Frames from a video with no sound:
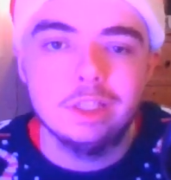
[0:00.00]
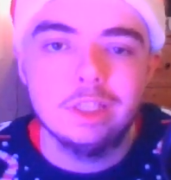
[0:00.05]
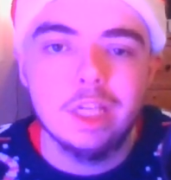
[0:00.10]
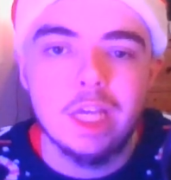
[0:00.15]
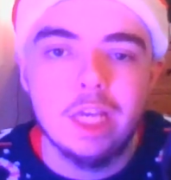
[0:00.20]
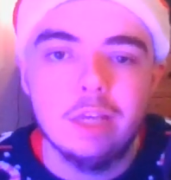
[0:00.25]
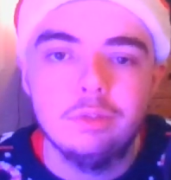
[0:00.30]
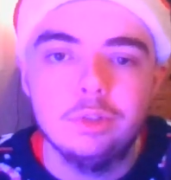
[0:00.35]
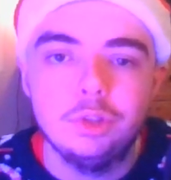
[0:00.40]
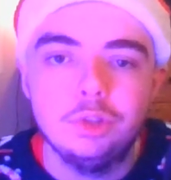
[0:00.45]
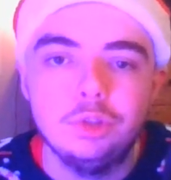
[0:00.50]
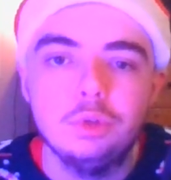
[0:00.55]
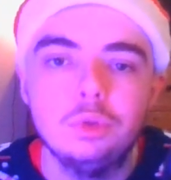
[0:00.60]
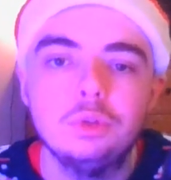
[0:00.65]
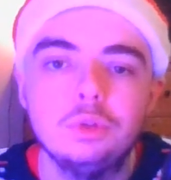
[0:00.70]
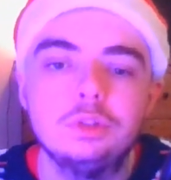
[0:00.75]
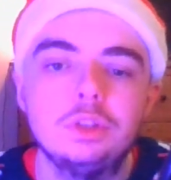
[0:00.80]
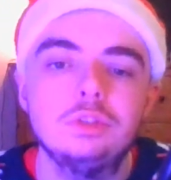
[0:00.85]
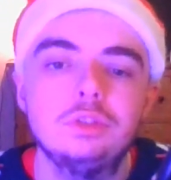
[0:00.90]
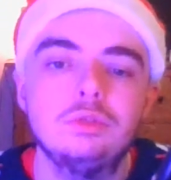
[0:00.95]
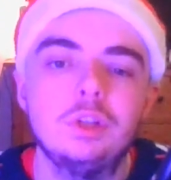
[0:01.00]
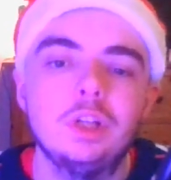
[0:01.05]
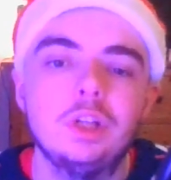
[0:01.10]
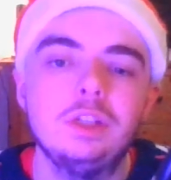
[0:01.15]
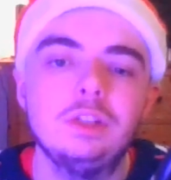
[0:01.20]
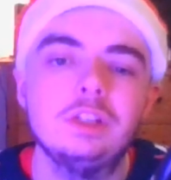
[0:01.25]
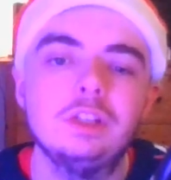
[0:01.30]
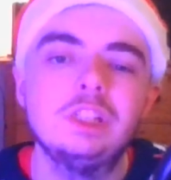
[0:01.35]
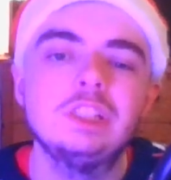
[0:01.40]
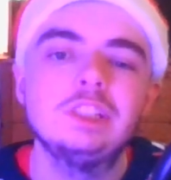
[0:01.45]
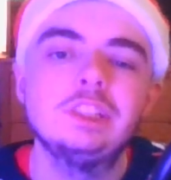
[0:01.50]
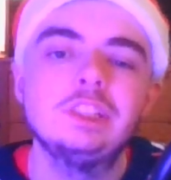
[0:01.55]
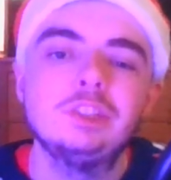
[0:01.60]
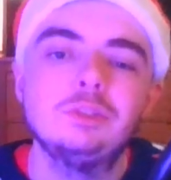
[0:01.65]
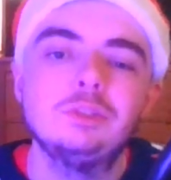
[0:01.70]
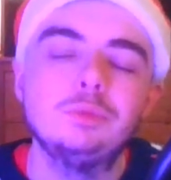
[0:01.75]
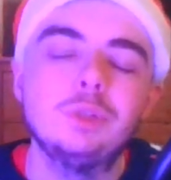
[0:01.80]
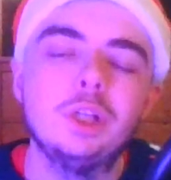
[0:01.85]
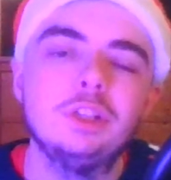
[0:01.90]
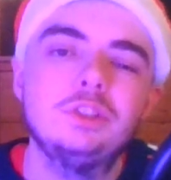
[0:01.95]
Kevin uses, right,
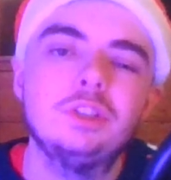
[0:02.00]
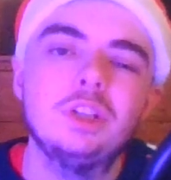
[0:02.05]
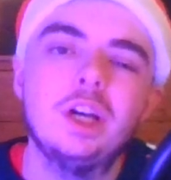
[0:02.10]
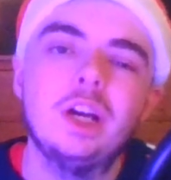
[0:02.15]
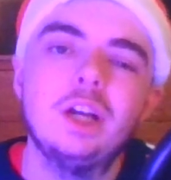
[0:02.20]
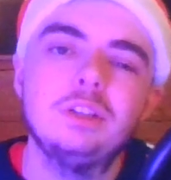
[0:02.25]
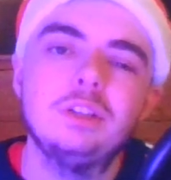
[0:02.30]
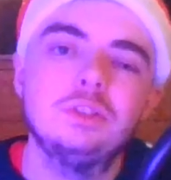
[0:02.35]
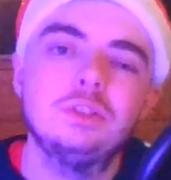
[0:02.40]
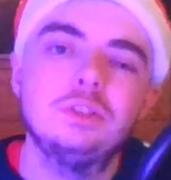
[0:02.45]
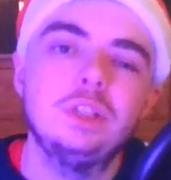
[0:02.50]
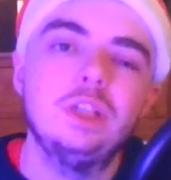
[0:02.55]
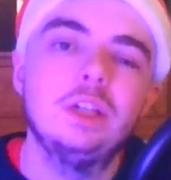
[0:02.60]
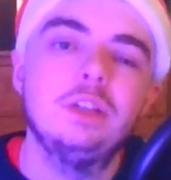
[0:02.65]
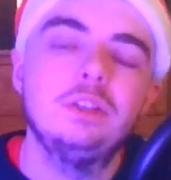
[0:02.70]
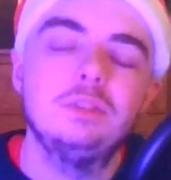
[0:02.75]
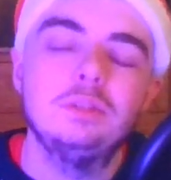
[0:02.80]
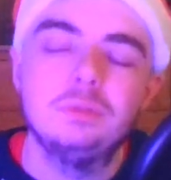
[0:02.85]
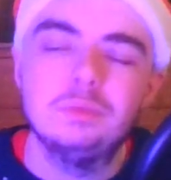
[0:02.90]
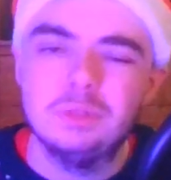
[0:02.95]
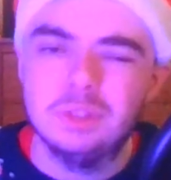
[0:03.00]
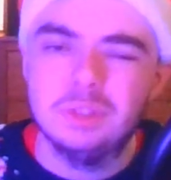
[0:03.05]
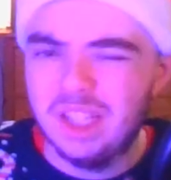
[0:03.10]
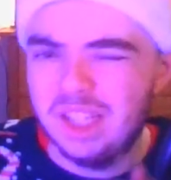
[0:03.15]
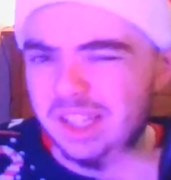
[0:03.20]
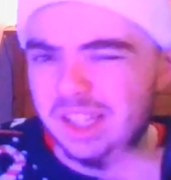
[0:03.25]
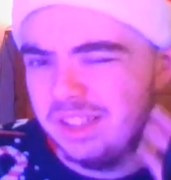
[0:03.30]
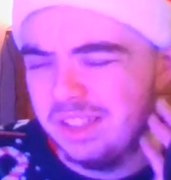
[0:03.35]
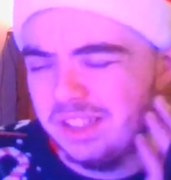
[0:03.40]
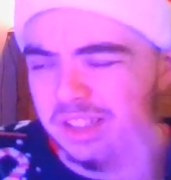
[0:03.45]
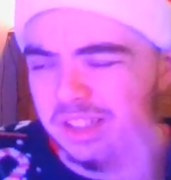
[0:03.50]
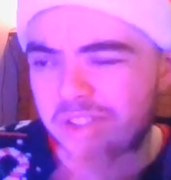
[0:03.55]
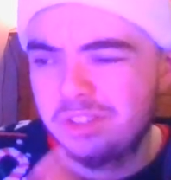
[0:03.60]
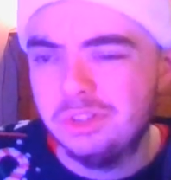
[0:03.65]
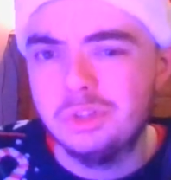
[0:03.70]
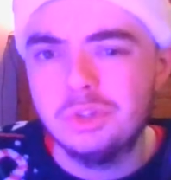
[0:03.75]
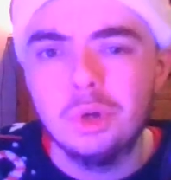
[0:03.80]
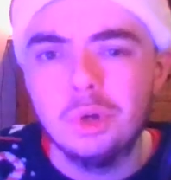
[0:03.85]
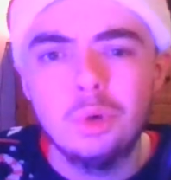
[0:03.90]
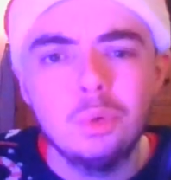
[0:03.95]
which actually
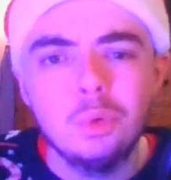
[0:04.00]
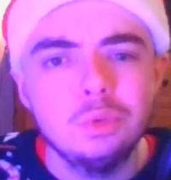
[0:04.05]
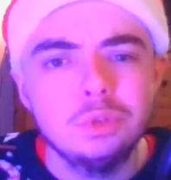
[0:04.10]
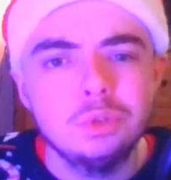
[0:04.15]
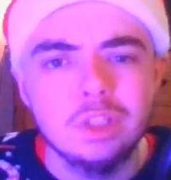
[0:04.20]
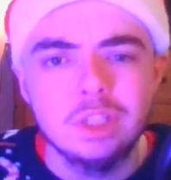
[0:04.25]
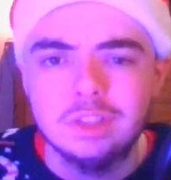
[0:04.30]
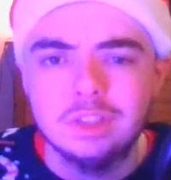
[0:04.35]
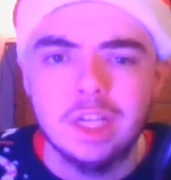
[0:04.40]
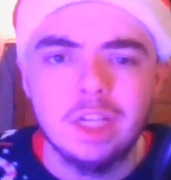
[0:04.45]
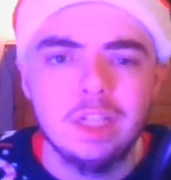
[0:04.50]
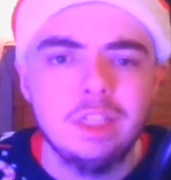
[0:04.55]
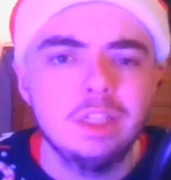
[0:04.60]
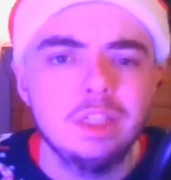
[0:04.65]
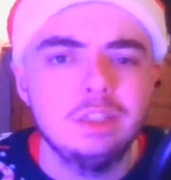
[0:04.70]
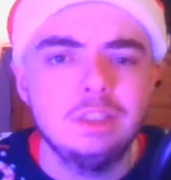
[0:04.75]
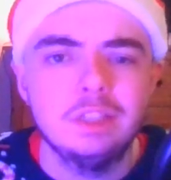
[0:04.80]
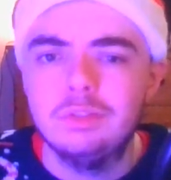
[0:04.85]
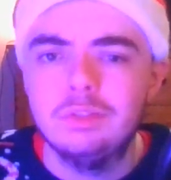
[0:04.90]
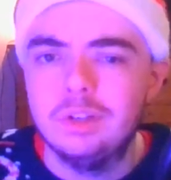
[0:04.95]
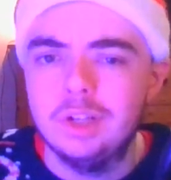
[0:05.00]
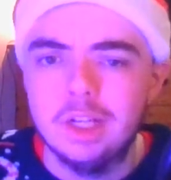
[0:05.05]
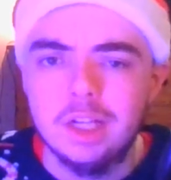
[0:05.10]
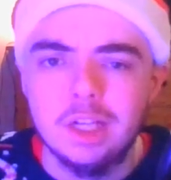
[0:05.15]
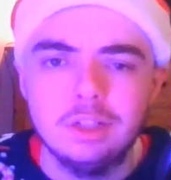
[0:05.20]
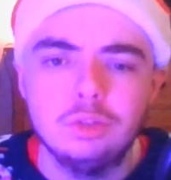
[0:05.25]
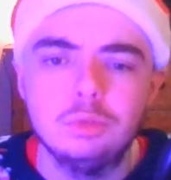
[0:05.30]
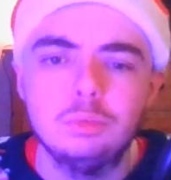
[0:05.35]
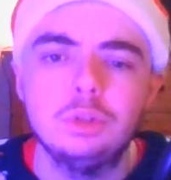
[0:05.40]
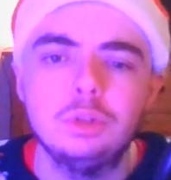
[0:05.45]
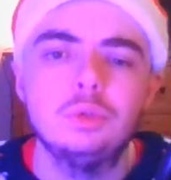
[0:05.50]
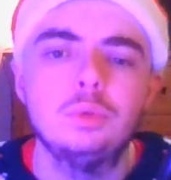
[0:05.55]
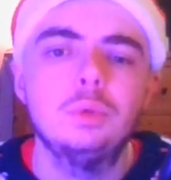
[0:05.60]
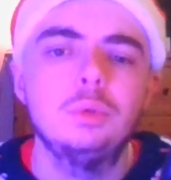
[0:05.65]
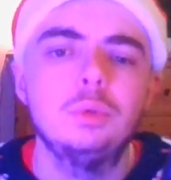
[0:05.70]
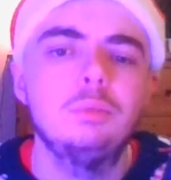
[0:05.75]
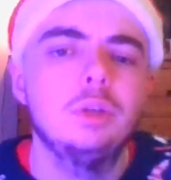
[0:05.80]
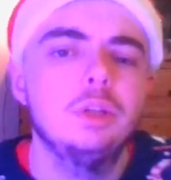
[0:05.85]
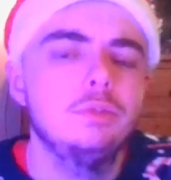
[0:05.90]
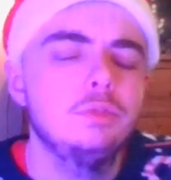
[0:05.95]
installs this kind of different angle we're going with.